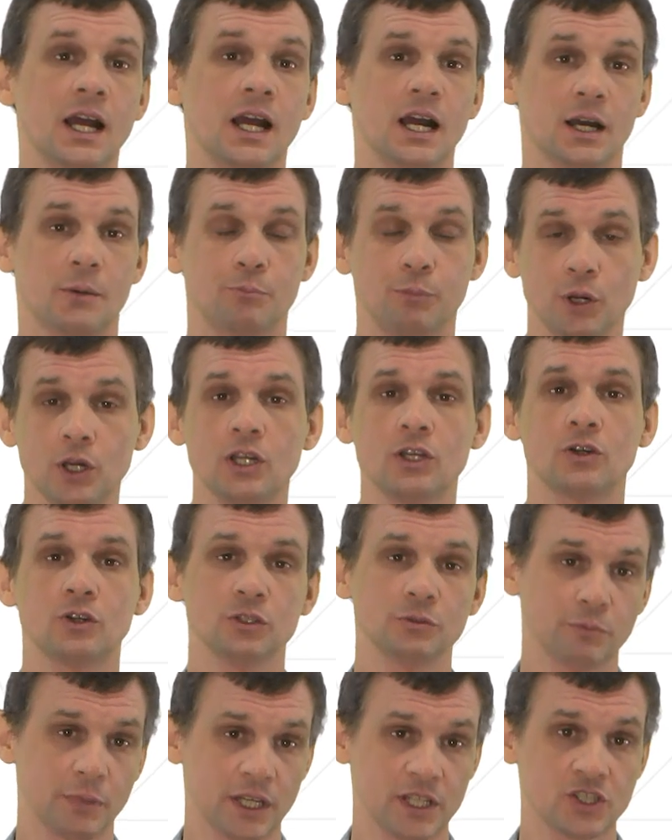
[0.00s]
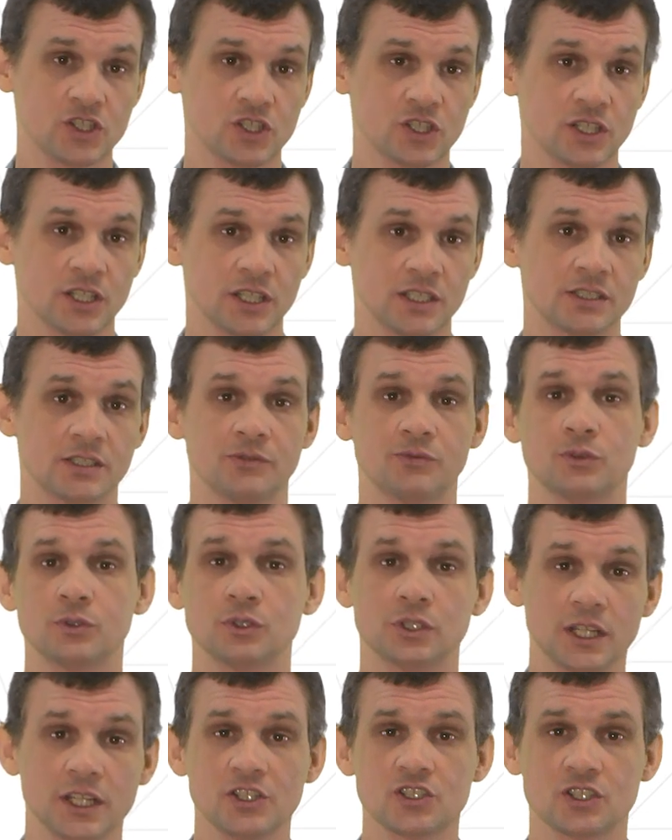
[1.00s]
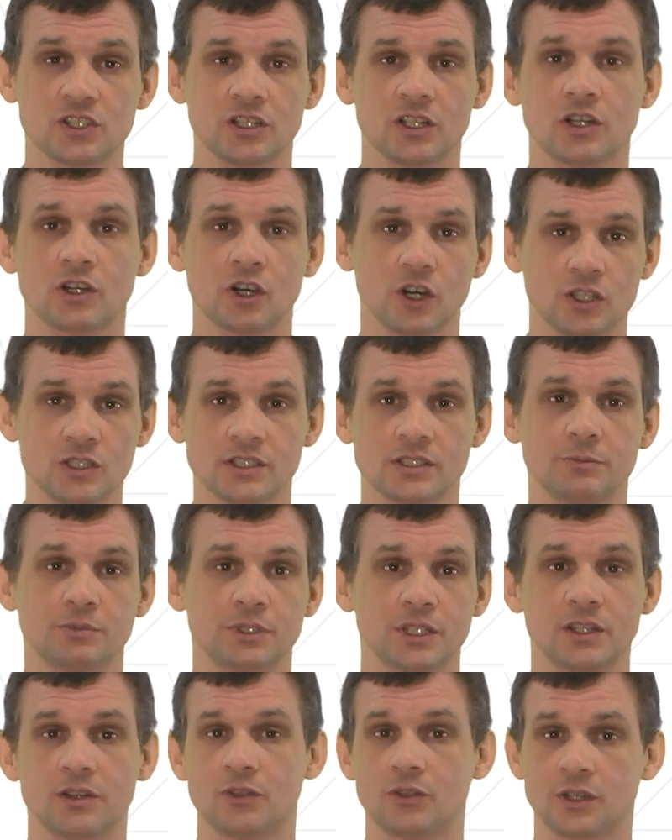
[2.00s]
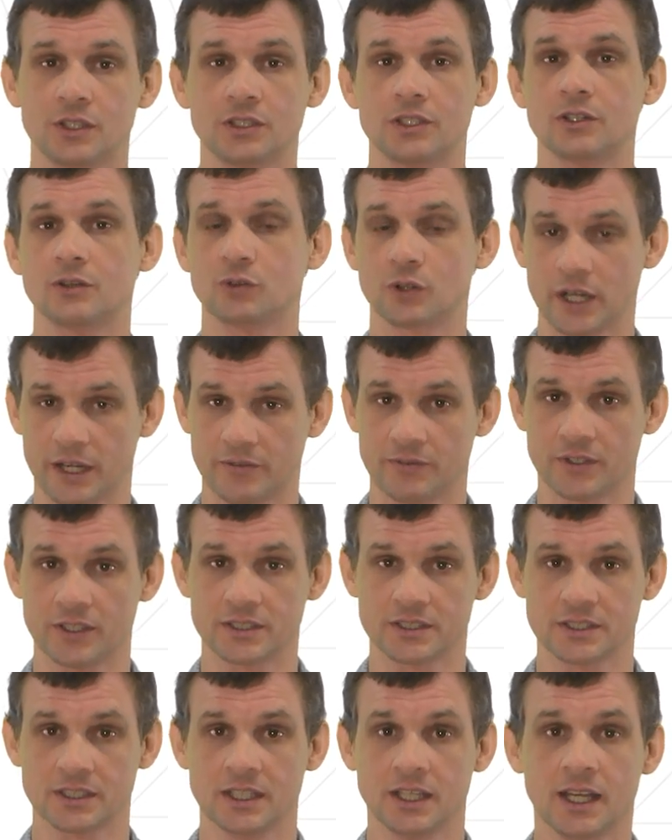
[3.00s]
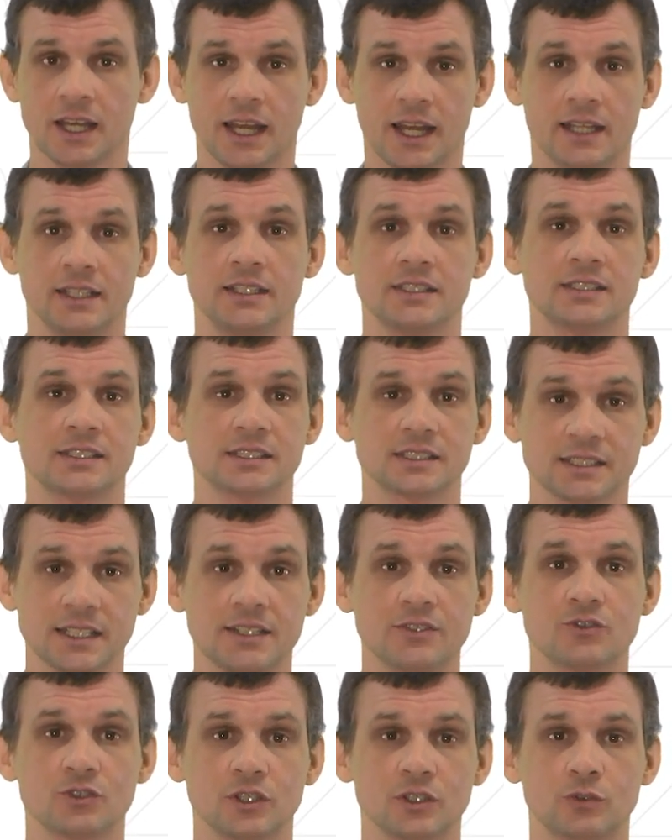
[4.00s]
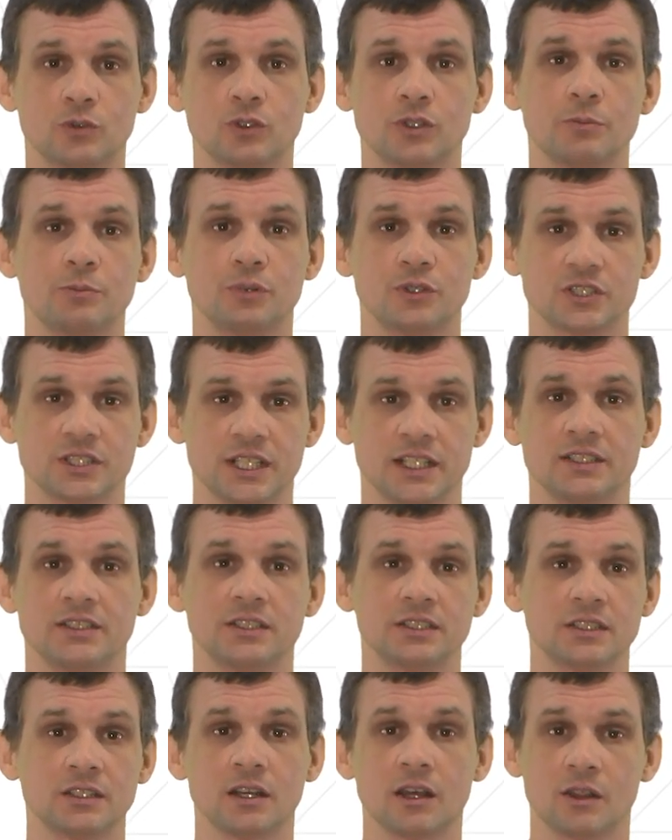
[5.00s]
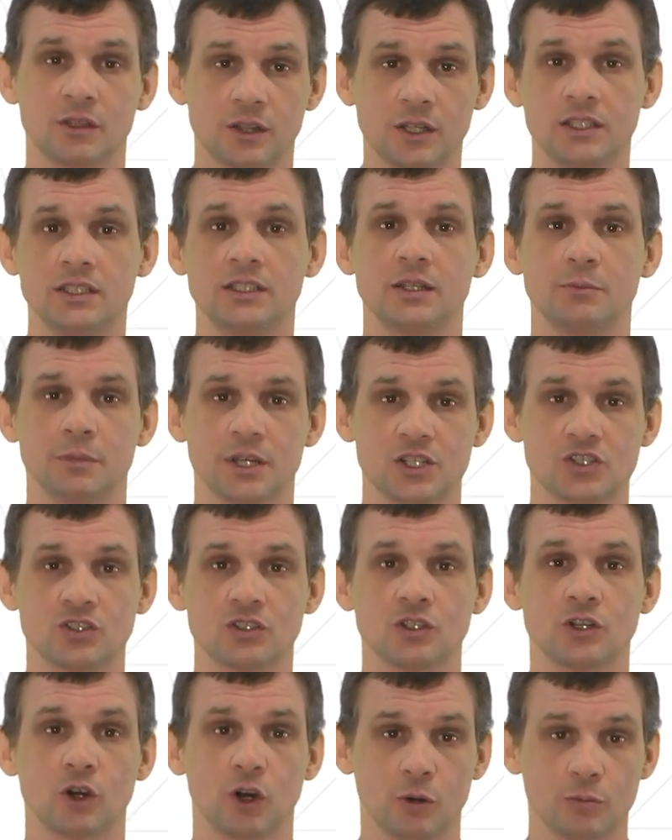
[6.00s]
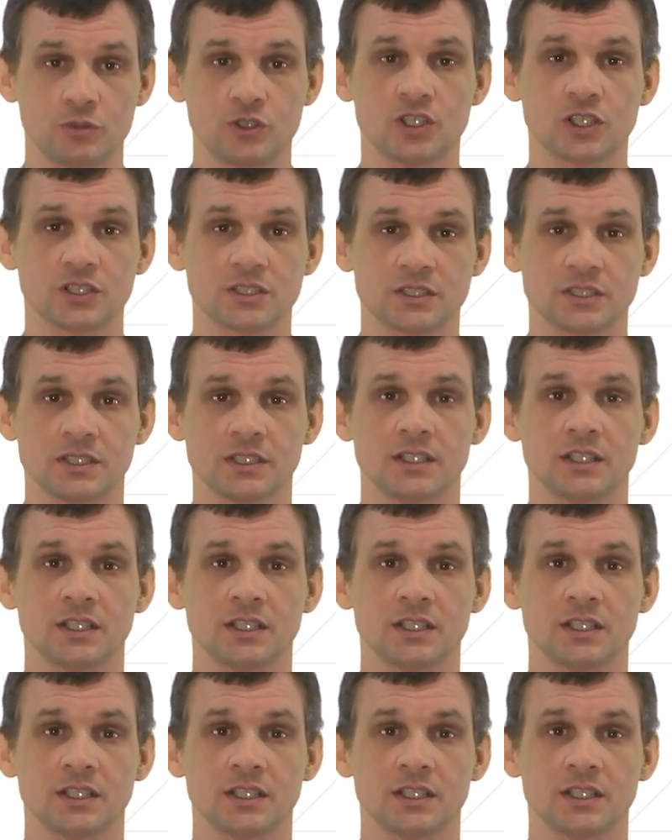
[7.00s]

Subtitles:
A polygon mesh is a foundational concept in 3D graphics and is central to representing three-dimensional objects